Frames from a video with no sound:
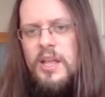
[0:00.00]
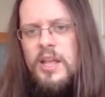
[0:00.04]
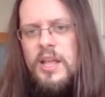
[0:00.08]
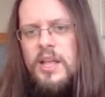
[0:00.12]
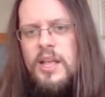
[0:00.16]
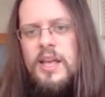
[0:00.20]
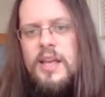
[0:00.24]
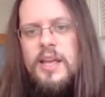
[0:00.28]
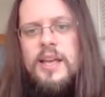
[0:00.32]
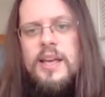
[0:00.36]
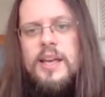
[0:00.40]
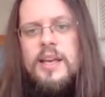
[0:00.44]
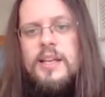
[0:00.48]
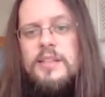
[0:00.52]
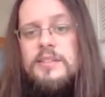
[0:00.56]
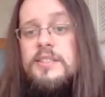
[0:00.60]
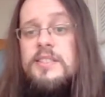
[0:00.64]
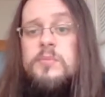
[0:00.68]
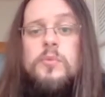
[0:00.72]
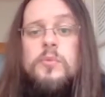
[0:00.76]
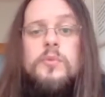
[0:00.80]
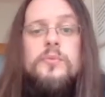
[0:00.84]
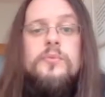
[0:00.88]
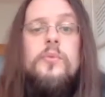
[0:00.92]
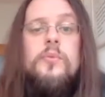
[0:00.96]
And
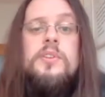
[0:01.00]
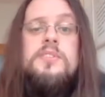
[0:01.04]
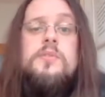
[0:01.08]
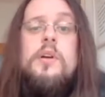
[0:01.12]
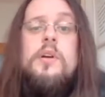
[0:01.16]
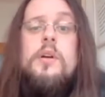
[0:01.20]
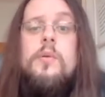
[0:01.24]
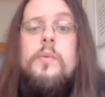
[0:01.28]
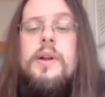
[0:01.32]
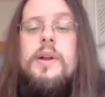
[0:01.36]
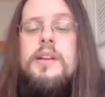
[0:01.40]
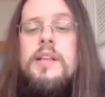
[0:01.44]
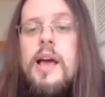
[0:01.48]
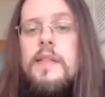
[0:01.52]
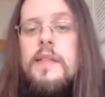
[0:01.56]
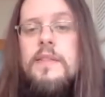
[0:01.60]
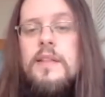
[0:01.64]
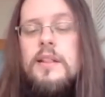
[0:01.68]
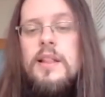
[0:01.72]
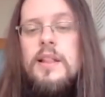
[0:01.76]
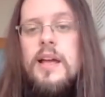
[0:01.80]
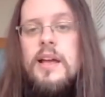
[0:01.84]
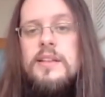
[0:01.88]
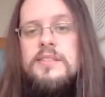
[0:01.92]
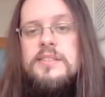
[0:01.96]
this move was already
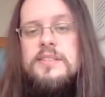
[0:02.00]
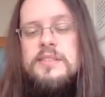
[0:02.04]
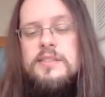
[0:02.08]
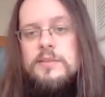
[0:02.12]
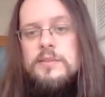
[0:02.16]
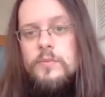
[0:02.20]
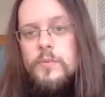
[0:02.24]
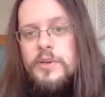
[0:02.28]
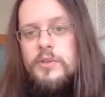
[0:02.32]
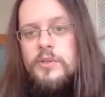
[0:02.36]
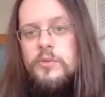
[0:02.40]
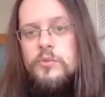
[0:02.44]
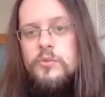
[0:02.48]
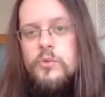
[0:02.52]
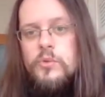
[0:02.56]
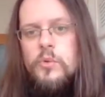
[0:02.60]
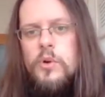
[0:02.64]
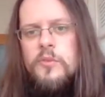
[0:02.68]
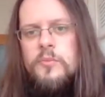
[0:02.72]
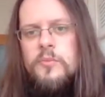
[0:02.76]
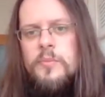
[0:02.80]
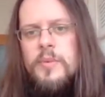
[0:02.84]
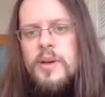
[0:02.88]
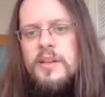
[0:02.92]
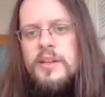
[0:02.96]
analyzed in video 2
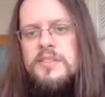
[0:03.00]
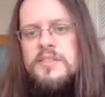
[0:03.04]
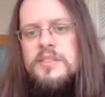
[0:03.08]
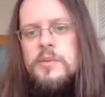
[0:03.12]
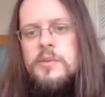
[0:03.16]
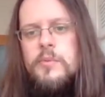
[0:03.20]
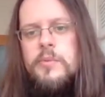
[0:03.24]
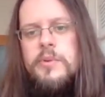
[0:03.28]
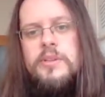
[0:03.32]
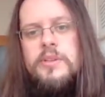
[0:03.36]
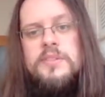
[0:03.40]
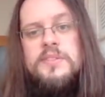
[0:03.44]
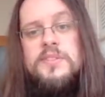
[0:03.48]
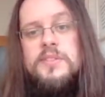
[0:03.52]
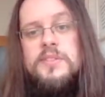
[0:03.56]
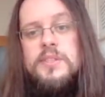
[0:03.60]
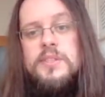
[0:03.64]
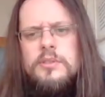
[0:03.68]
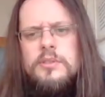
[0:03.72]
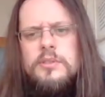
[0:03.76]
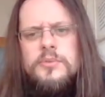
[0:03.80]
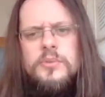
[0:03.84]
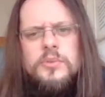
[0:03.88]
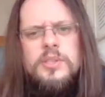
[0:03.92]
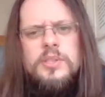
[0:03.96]
of my series, so
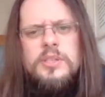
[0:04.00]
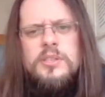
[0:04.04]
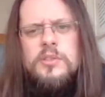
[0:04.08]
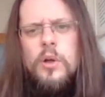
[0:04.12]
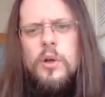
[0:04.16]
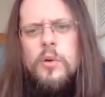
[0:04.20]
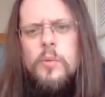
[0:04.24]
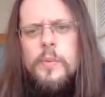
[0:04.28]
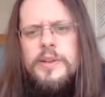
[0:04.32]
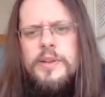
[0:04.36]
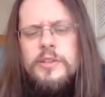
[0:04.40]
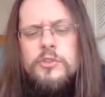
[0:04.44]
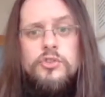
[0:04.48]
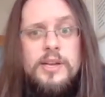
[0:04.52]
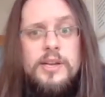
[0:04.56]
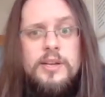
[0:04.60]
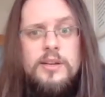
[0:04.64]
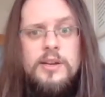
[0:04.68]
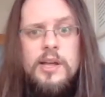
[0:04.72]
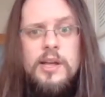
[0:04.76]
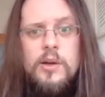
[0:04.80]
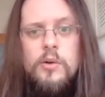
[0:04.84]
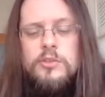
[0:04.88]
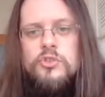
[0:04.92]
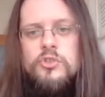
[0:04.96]
didn't already check it
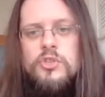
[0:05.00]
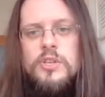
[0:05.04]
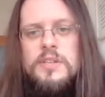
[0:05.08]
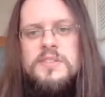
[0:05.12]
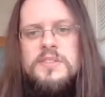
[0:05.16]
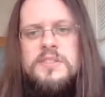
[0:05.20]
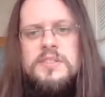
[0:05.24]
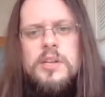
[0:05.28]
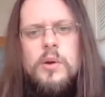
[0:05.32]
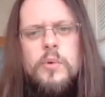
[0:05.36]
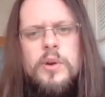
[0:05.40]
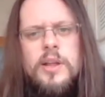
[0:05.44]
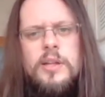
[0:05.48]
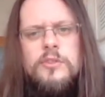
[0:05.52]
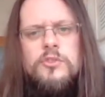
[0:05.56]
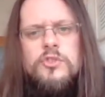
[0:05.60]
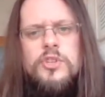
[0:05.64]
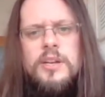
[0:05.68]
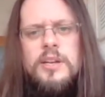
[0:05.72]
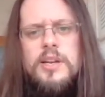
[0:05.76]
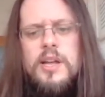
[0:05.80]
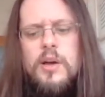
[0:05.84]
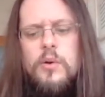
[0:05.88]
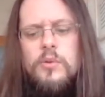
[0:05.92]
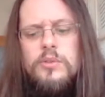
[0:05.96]
out, just go there and
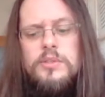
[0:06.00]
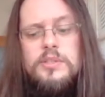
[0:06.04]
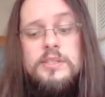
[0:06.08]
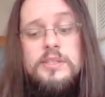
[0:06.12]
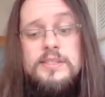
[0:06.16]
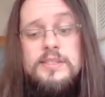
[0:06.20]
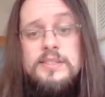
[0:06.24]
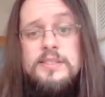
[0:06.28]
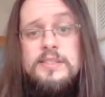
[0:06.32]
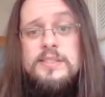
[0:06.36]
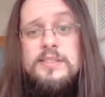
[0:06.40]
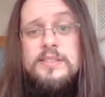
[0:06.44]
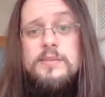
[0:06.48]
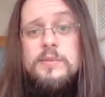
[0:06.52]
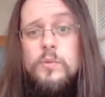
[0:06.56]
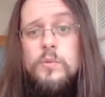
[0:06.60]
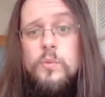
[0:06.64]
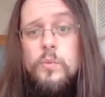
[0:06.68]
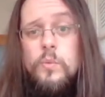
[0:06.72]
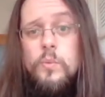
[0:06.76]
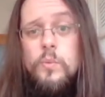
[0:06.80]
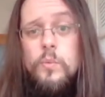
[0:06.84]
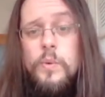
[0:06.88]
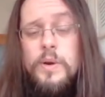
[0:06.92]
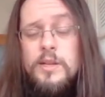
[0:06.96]
check it out. It's
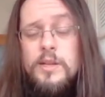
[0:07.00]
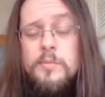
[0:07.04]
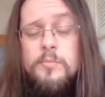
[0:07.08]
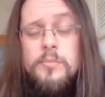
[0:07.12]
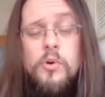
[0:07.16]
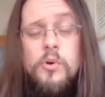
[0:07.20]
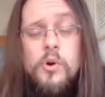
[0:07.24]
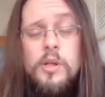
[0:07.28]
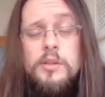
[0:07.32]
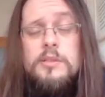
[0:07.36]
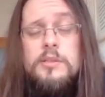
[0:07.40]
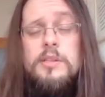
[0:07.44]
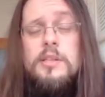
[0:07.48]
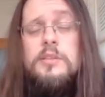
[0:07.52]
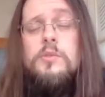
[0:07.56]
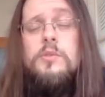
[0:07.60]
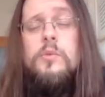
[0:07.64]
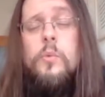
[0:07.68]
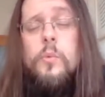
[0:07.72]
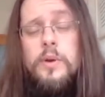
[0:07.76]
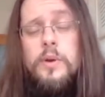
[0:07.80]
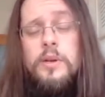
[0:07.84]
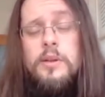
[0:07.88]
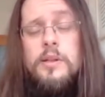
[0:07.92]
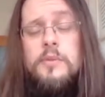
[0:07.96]
really important and
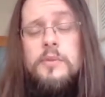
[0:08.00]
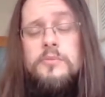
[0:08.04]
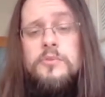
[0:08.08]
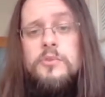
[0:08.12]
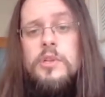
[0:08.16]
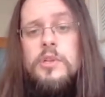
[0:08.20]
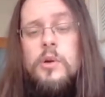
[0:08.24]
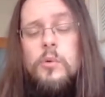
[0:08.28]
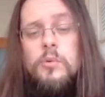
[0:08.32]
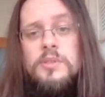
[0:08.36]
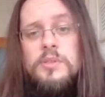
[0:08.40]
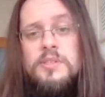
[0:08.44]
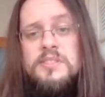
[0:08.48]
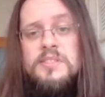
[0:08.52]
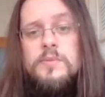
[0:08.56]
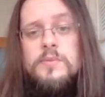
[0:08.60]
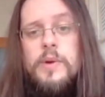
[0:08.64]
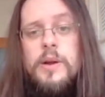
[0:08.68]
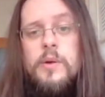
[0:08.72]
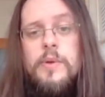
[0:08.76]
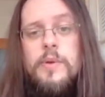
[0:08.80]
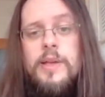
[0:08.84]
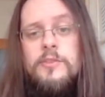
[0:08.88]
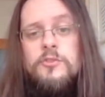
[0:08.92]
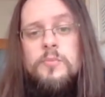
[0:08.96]
you really have to know this
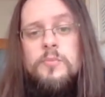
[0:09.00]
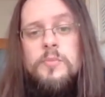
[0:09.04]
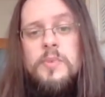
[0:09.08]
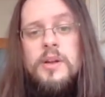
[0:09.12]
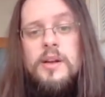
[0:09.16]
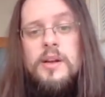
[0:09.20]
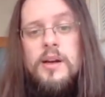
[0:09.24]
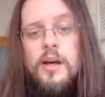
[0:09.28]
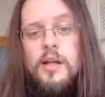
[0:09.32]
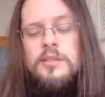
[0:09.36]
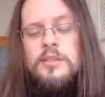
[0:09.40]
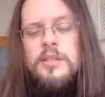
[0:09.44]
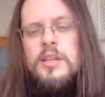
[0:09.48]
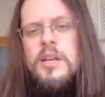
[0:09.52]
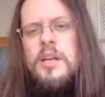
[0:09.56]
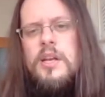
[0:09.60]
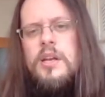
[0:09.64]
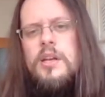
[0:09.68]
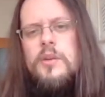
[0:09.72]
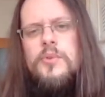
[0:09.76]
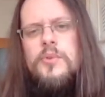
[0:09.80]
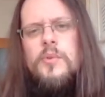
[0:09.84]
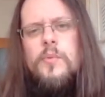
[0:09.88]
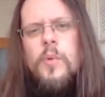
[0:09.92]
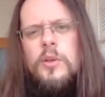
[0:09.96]
variation by heart
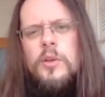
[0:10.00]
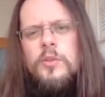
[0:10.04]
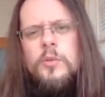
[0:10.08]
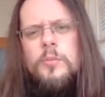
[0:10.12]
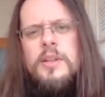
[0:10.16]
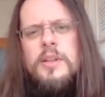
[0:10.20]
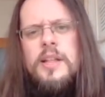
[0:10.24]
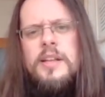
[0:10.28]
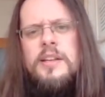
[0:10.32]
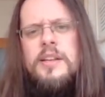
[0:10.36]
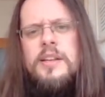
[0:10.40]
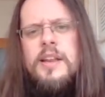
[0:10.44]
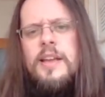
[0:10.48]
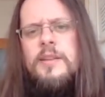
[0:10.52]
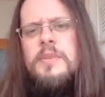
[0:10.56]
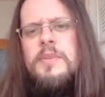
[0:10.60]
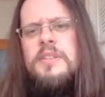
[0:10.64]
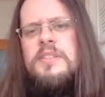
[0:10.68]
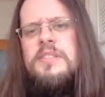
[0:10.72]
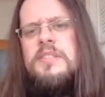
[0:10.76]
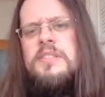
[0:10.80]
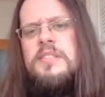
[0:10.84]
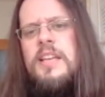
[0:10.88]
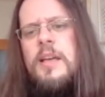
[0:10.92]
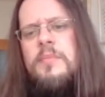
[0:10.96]
if you want to play the
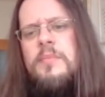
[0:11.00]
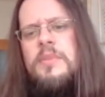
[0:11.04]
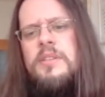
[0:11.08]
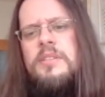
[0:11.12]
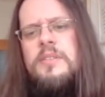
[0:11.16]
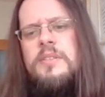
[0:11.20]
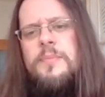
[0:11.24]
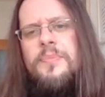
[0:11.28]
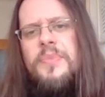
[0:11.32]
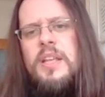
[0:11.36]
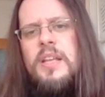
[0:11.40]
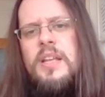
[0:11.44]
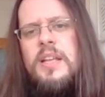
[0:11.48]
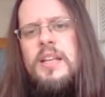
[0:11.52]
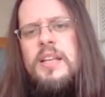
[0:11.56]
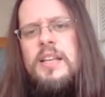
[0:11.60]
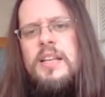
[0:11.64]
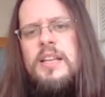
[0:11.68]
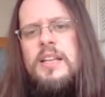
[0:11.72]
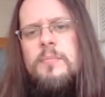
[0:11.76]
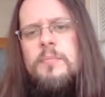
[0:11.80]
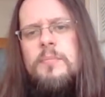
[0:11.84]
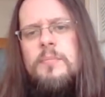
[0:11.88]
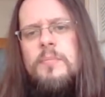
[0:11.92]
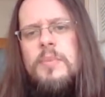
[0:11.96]
Nakhmanson Gambit.
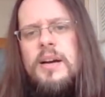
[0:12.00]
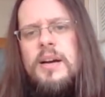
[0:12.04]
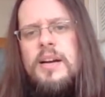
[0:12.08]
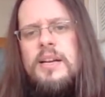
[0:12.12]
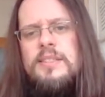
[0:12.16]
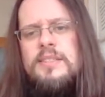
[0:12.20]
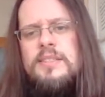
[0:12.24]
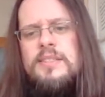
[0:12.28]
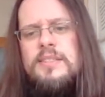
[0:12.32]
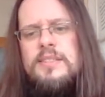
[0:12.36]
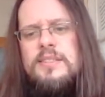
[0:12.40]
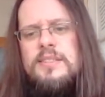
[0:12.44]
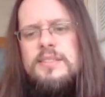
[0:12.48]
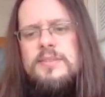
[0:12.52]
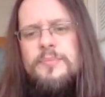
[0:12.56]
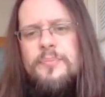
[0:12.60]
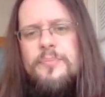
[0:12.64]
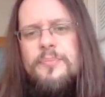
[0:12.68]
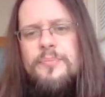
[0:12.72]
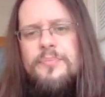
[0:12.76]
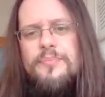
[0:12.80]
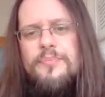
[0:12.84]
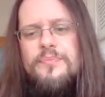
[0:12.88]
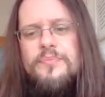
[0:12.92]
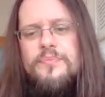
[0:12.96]
But
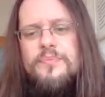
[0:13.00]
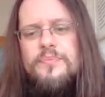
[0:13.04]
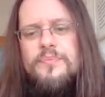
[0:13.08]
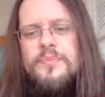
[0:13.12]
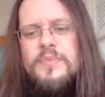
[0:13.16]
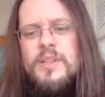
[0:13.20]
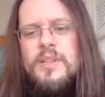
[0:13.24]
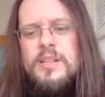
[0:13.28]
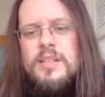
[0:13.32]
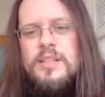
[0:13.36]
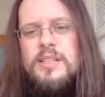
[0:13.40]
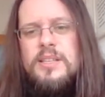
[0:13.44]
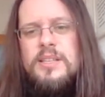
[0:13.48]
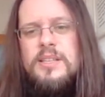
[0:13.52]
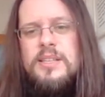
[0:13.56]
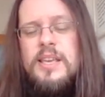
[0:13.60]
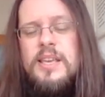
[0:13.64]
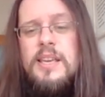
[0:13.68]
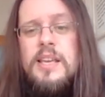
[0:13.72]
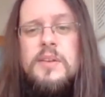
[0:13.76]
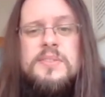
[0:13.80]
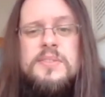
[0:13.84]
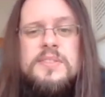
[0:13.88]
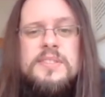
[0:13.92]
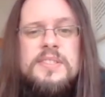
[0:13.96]
king
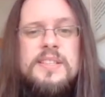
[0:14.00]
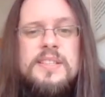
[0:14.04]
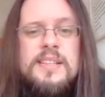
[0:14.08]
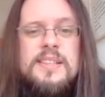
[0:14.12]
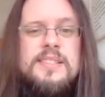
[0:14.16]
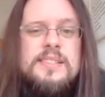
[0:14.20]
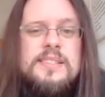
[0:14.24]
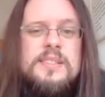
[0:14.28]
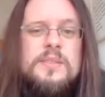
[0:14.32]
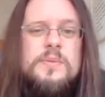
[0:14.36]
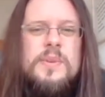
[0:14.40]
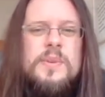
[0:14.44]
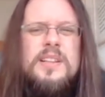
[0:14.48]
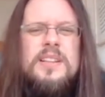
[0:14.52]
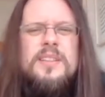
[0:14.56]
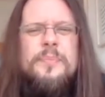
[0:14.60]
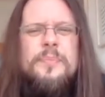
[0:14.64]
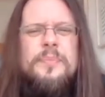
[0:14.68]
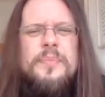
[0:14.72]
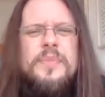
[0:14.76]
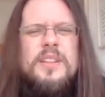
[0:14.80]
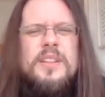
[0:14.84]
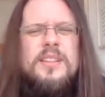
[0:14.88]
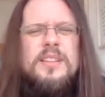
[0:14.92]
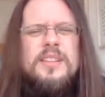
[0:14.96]
f6,
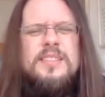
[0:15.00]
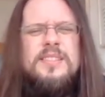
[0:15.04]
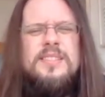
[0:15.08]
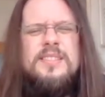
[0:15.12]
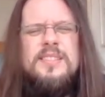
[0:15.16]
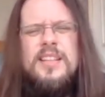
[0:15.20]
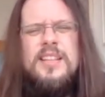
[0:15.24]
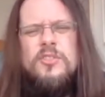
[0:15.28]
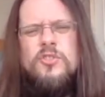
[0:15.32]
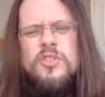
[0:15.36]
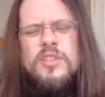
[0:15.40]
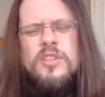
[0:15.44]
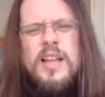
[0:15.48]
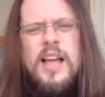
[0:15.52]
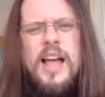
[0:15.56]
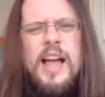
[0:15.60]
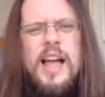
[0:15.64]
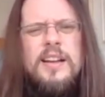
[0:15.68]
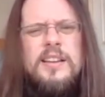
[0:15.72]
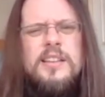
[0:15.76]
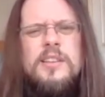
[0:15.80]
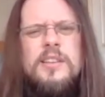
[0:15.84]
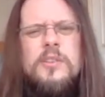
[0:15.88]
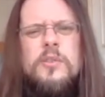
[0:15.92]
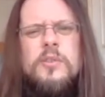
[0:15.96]
well, it's such an
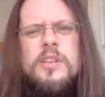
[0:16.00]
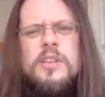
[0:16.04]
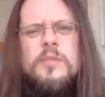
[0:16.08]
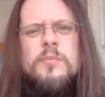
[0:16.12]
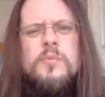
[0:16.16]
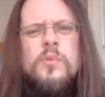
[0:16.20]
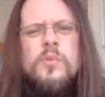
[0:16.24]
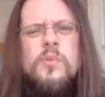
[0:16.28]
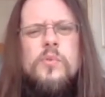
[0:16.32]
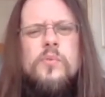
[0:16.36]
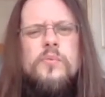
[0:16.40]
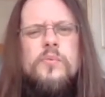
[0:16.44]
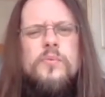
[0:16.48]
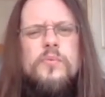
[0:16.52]
ugly looking move.